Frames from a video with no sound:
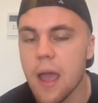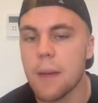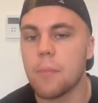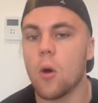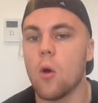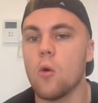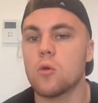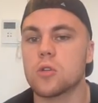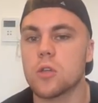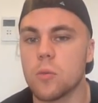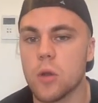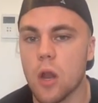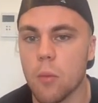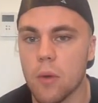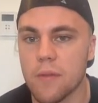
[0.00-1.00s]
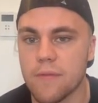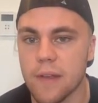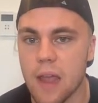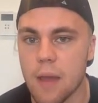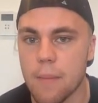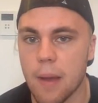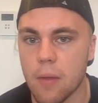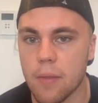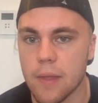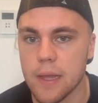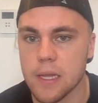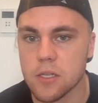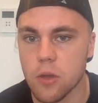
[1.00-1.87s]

but also we don't want to forget about these.